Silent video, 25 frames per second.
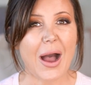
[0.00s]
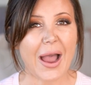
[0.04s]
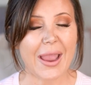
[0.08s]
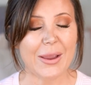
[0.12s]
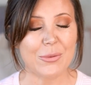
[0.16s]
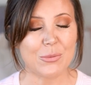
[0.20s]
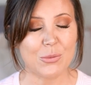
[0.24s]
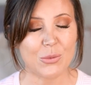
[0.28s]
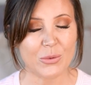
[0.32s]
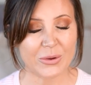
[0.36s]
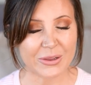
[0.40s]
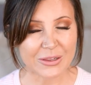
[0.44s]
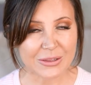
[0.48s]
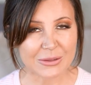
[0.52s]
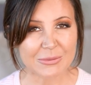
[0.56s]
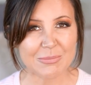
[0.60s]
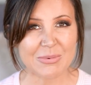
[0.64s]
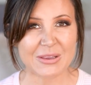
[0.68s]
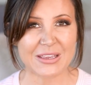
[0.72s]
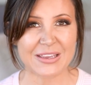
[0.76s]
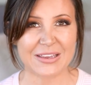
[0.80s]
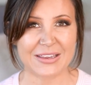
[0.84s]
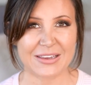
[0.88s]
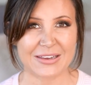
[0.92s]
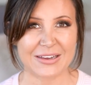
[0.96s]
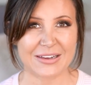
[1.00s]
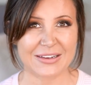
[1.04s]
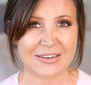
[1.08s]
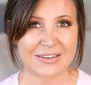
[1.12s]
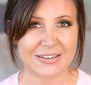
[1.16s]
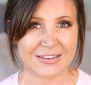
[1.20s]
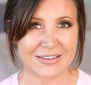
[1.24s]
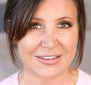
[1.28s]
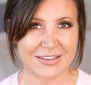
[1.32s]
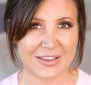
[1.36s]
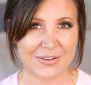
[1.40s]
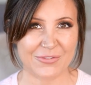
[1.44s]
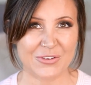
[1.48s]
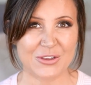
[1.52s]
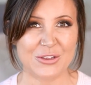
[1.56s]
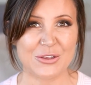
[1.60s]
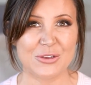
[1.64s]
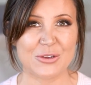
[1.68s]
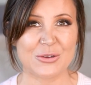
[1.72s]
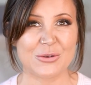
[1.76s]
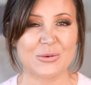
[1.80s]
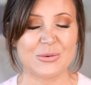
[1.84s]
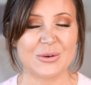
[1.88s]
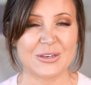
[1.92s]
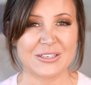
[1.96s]
I will be giving
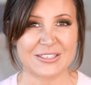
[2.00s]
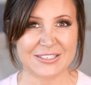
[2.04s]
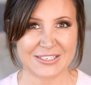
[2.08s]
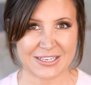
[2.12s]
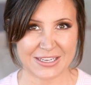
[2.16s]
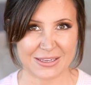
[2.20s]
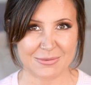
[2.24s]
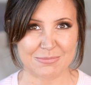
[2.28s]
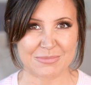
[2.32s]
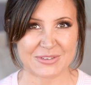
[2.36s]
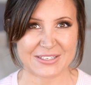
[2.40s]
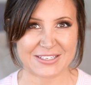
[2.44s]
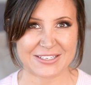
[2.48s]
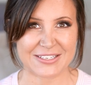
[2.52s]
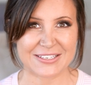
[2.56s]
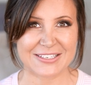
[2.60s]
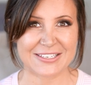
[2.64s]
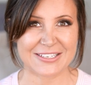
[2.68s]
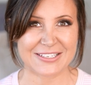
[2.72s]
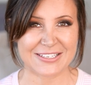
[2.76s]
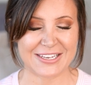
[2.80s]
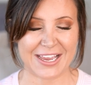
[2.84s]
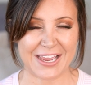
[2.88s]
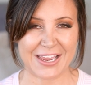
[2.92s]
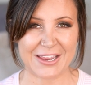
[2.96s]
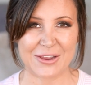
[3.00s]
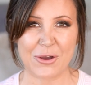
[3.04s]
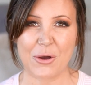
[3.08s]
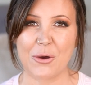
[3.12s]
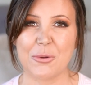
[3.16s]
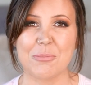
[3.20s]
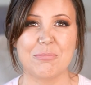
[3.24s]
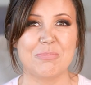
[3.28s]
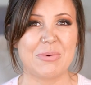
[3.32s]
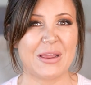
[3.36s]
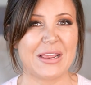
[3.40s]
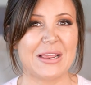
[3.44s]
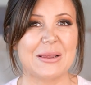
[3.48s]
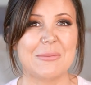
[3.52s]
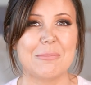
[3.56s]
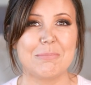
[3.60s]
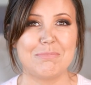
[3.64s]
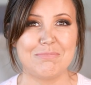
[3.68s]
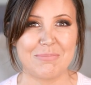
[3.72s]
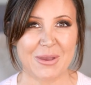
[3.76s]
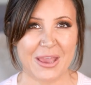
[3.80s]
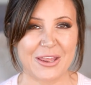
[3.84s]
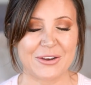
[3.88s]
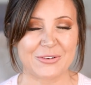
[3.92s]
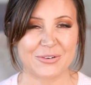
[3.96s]
you tips today on being
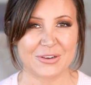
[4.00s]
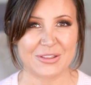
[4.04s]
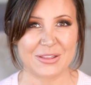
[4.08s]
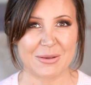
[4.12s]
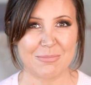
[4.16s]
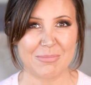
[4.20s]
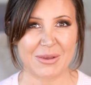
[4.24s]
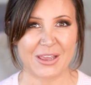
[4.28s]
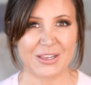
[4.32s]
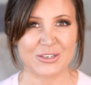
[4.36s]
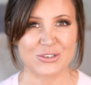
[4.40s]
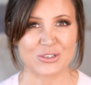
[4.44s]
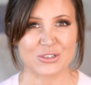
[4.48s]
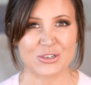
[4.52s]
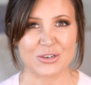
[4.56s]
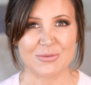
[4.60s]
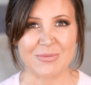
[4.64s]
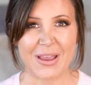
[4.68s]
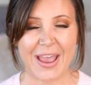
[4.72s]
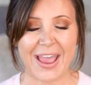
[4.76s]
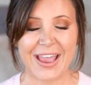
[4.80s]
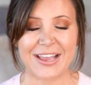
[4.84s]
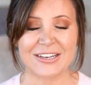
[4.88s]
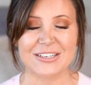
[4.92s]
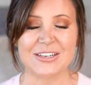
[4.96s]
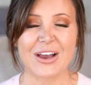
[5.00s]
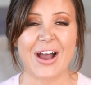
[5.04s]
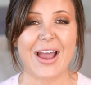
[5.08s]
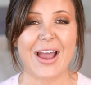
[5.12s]
better in the bedroom, and